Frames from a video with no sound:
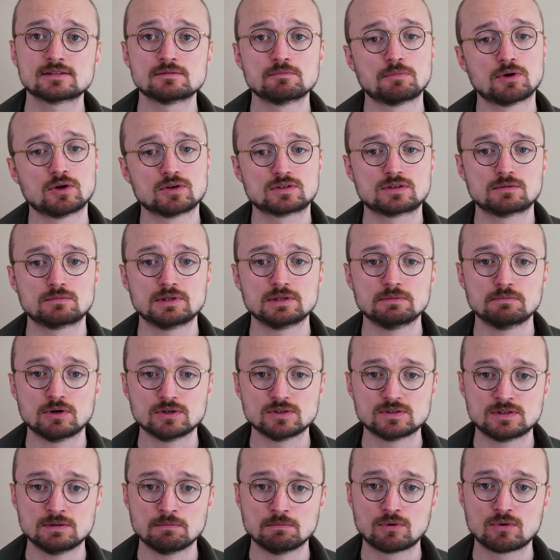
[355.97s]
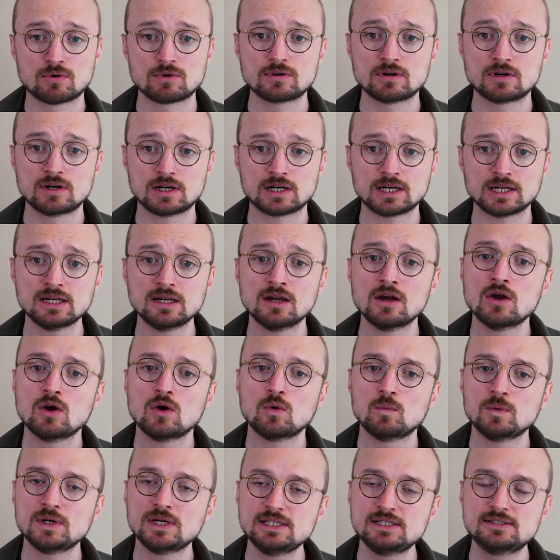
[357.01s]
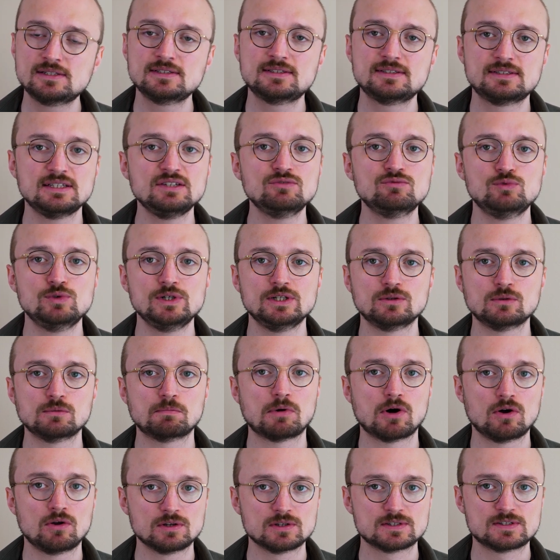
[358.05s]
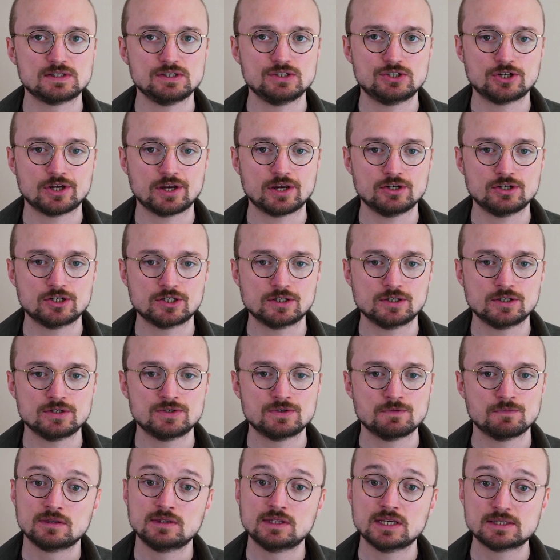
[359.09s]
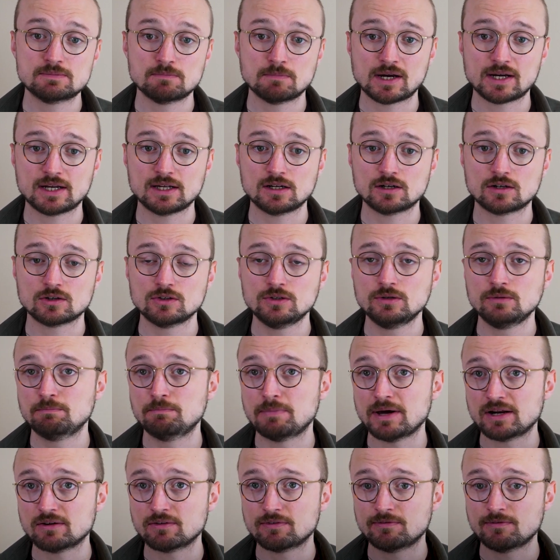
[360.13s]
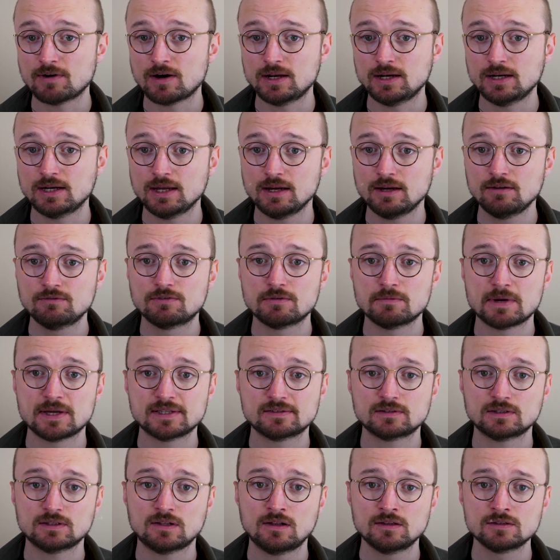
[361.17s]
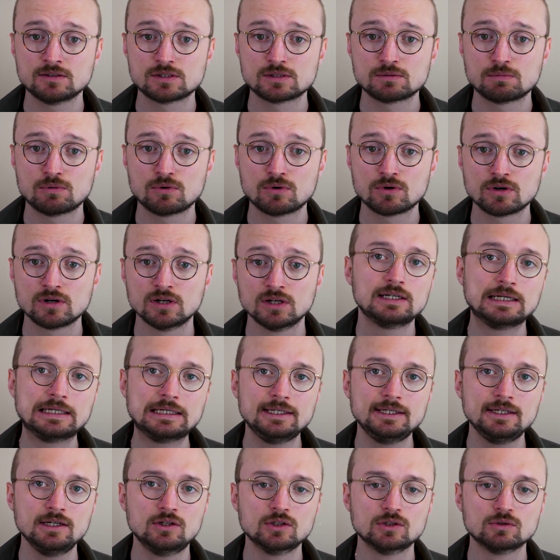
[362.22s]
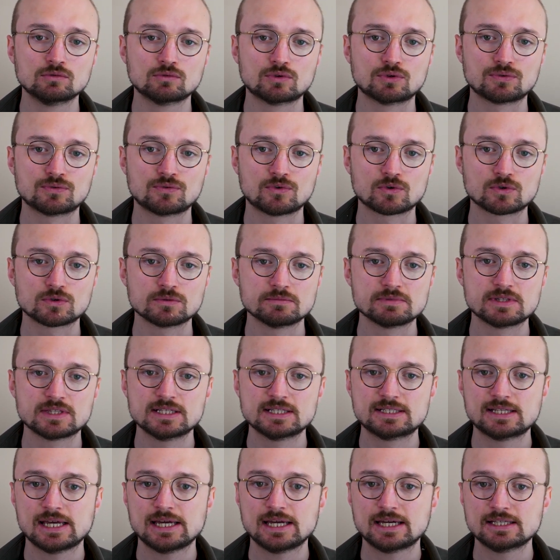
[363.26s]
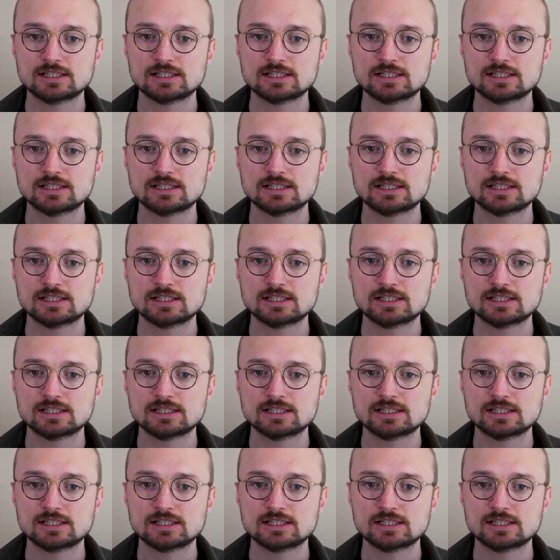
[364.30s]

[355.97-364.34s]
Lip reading: and possibly most importantly, we need to see real policy changes. This might include better funding for mental health support, legal reforms that take